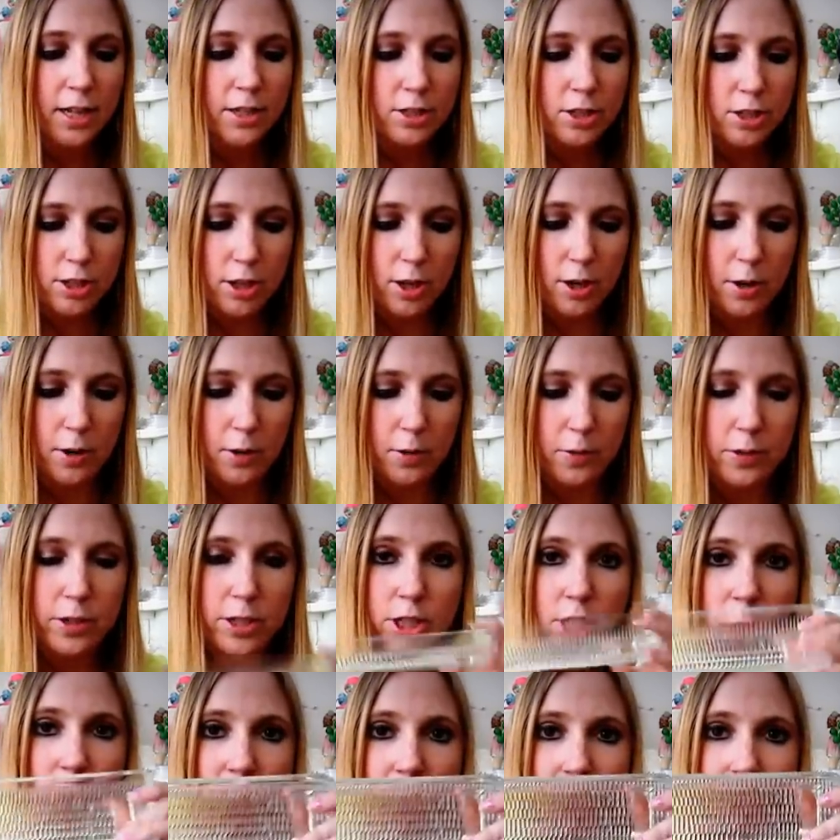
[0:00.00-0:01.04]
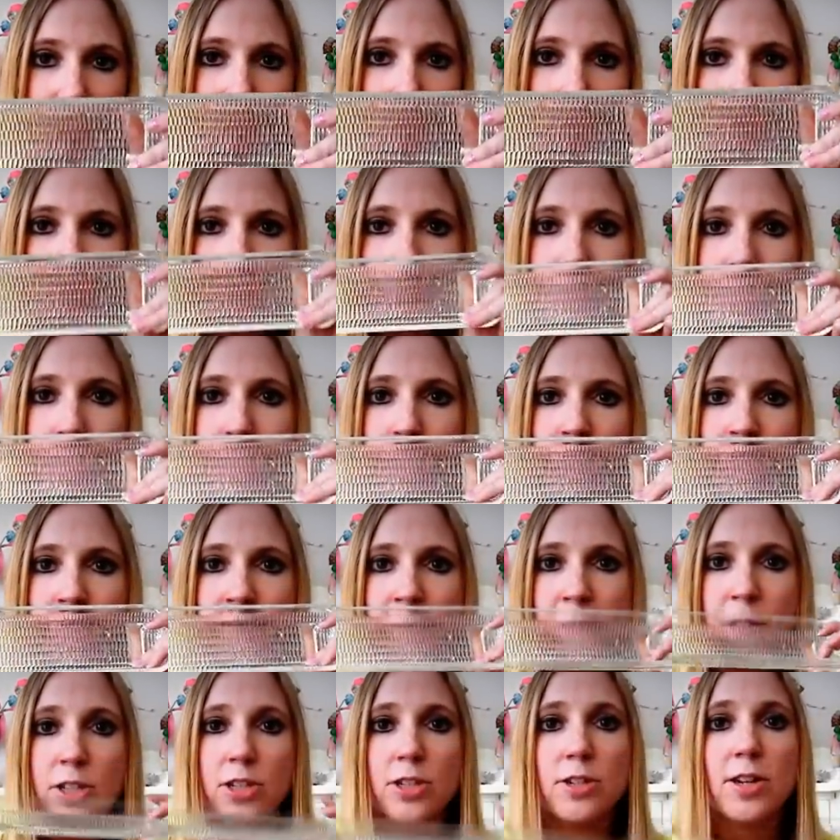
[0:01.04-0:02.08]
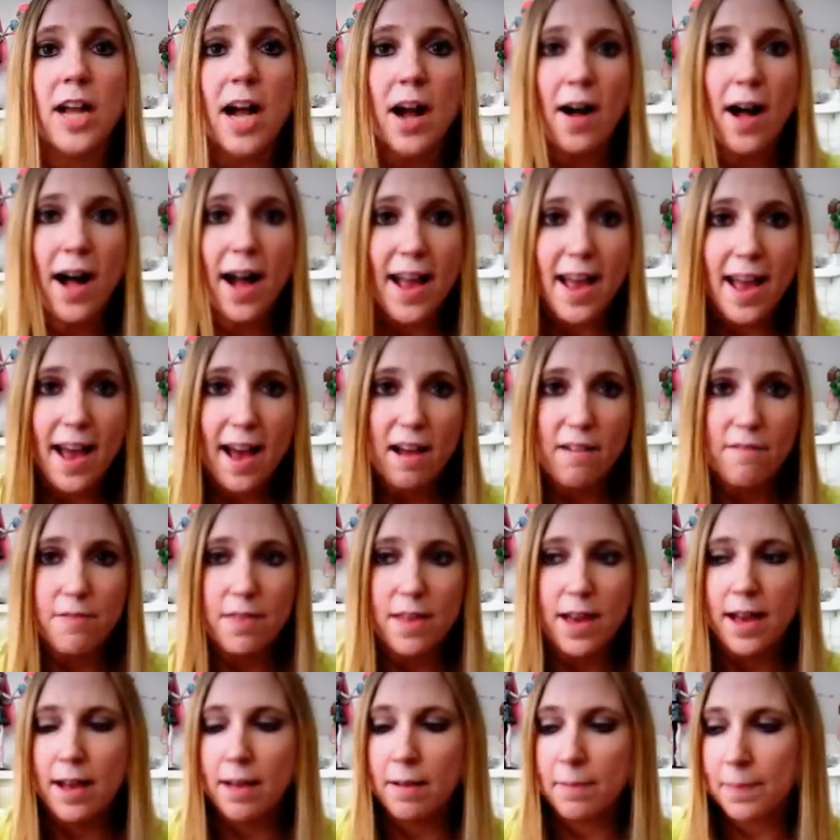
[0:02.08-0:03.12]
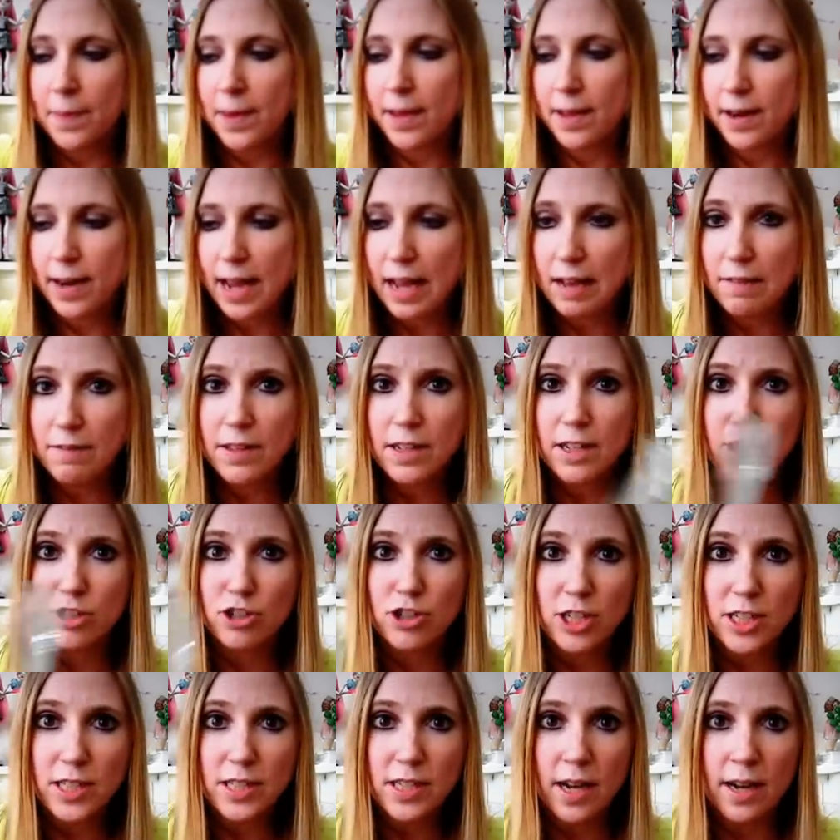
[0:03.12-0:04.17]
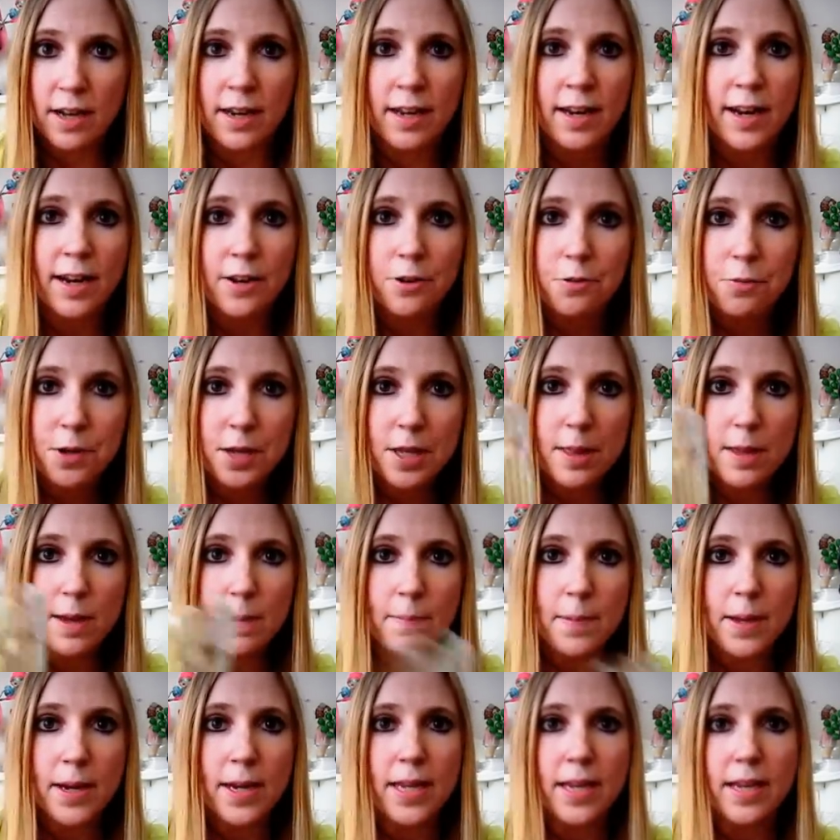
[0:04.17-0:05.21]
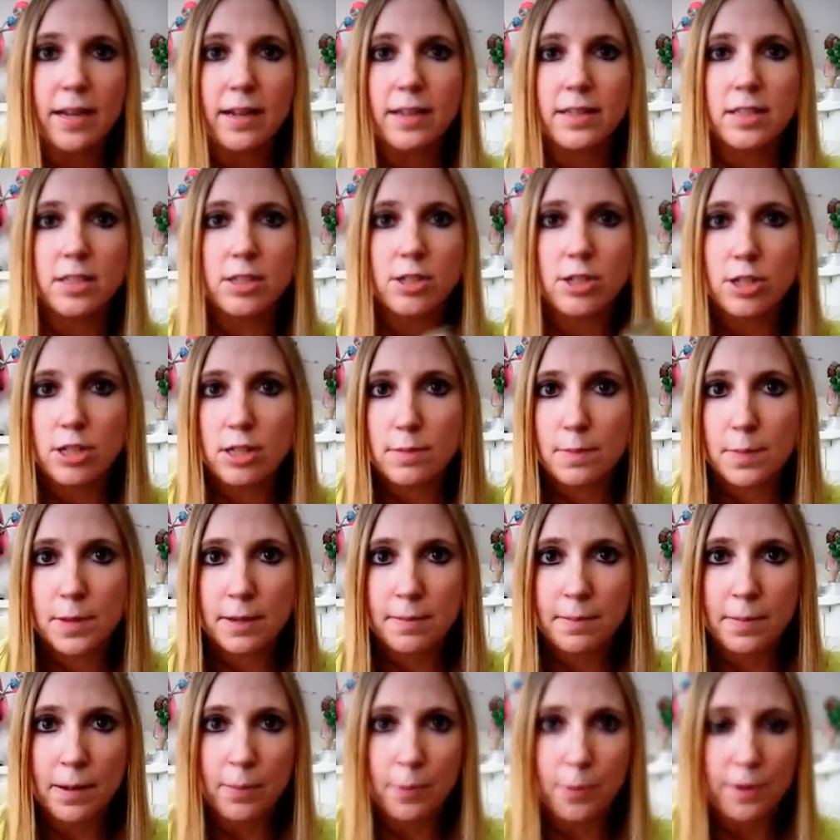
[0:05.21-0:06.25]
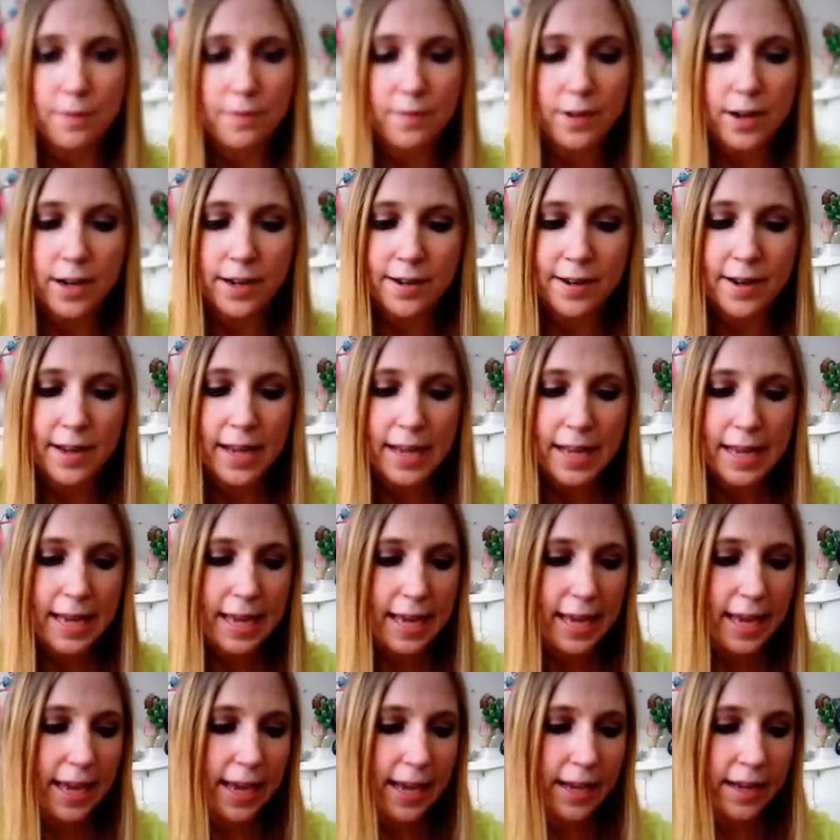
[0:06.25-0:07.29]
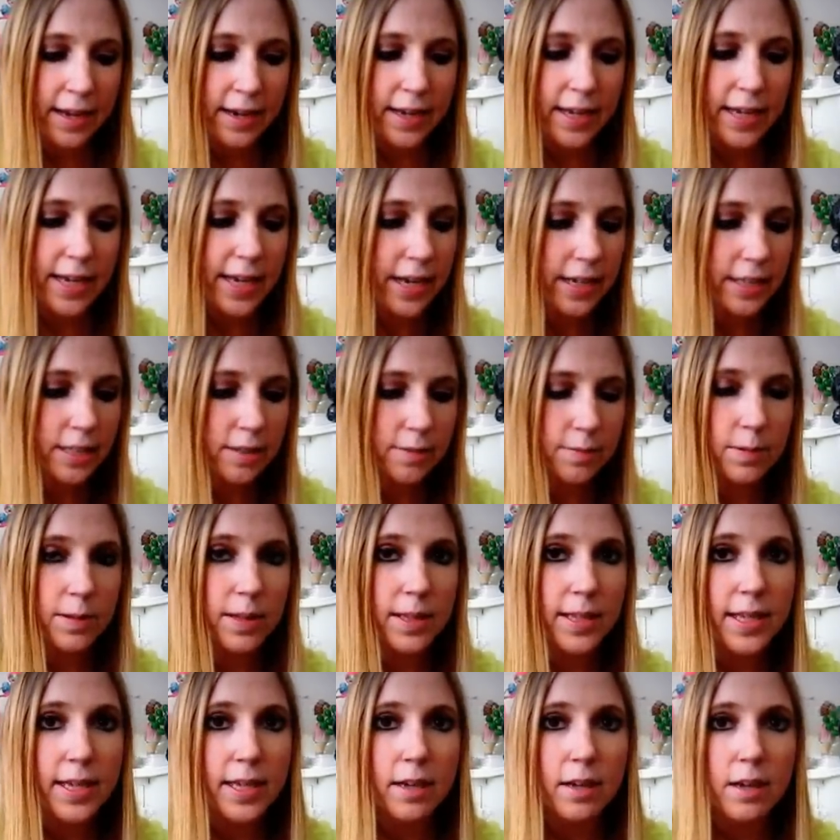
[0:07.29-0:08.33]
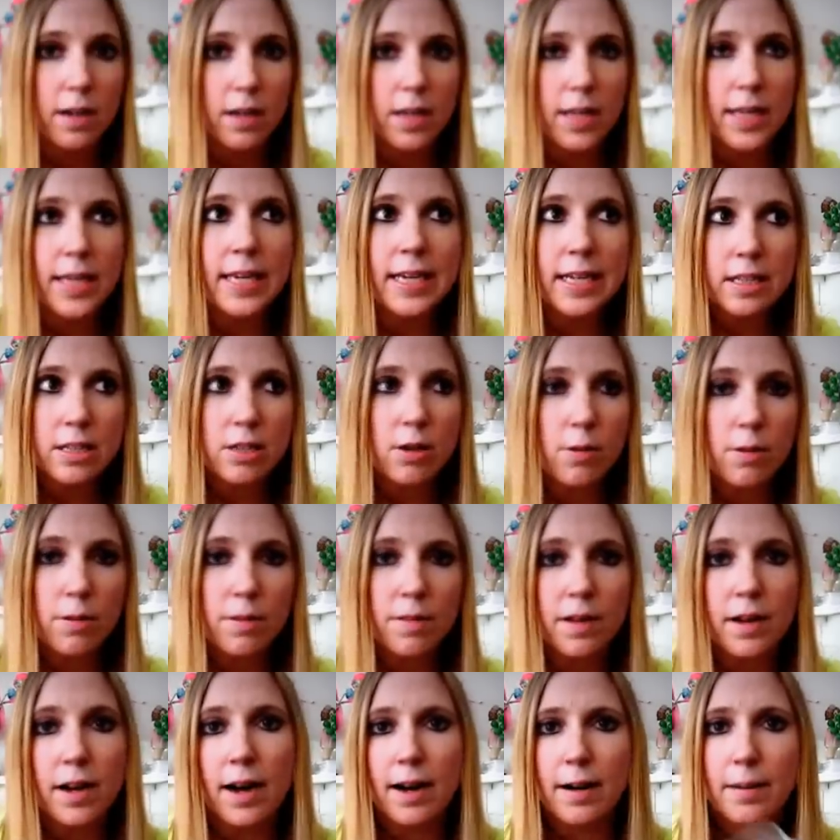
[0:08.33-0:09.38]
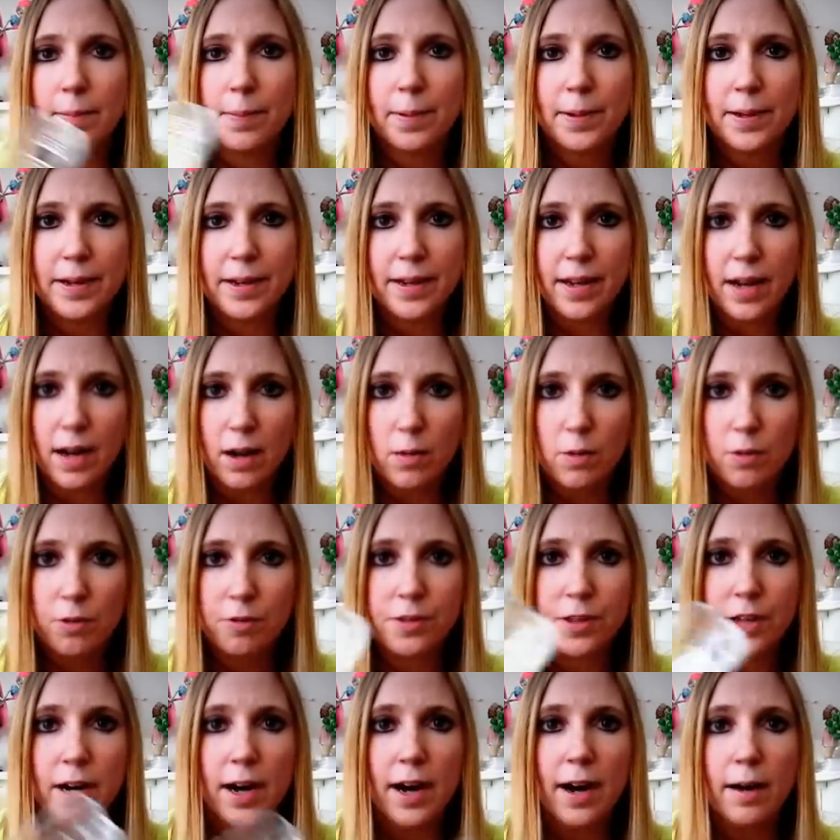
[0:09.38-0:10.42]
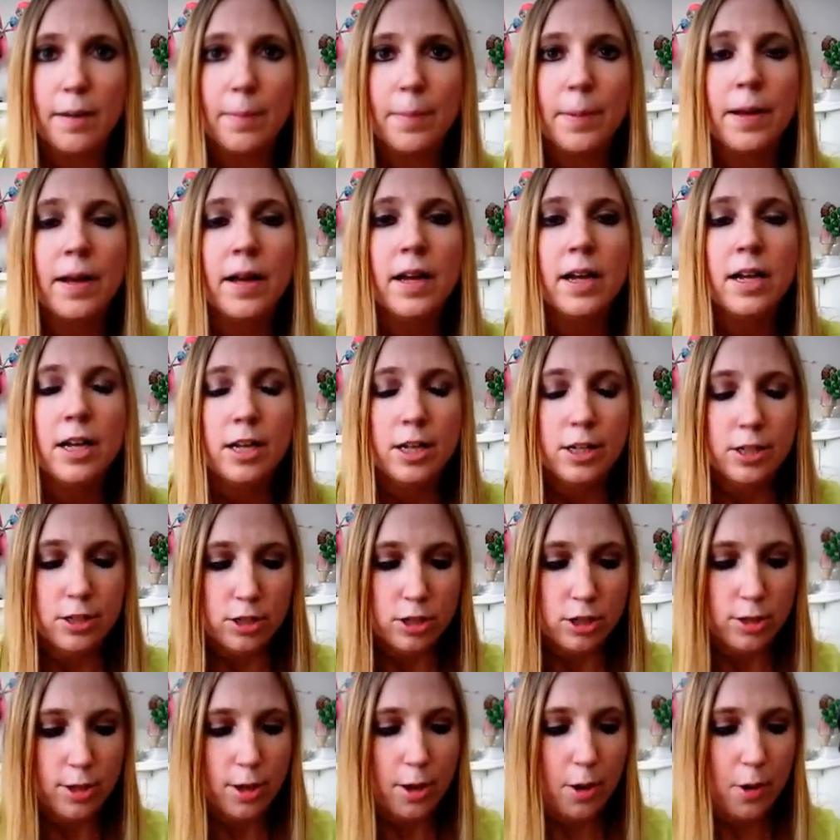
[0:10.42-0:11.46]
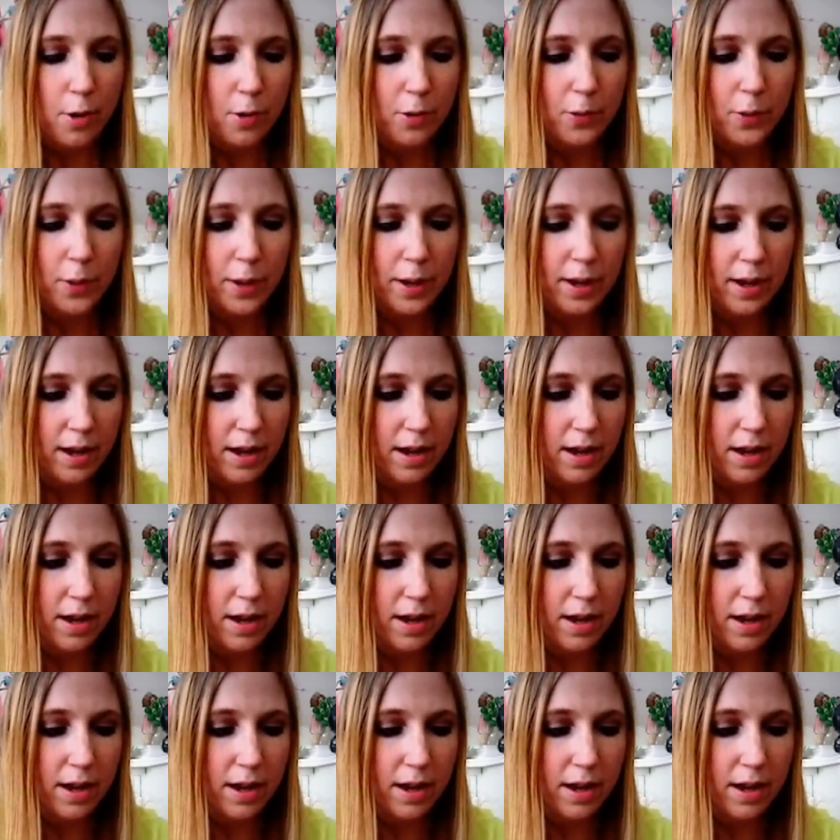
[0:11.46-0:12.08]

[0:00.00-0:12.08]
So she gave these to me, so now I have them, and I have like a shit ton, and I don't need that many, because it's just me and my boyfriend, and he doesn't really, he eats corn on the cob, but not on the cob, so